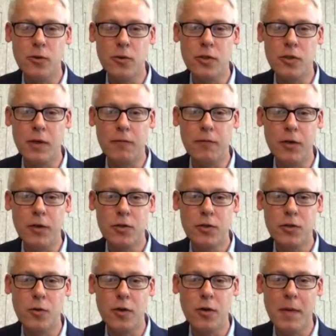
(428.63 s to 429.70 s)
doing virtual
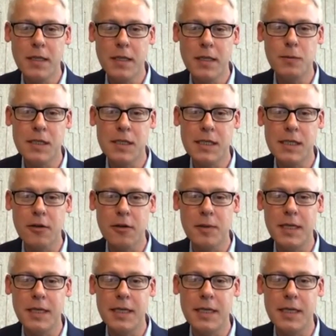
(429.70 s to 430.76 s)
commencement
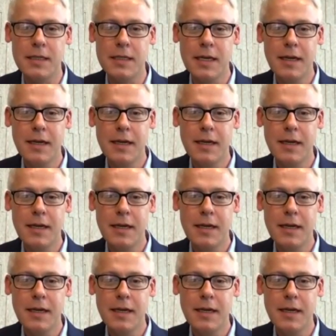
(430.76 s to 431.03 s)
ceremonies,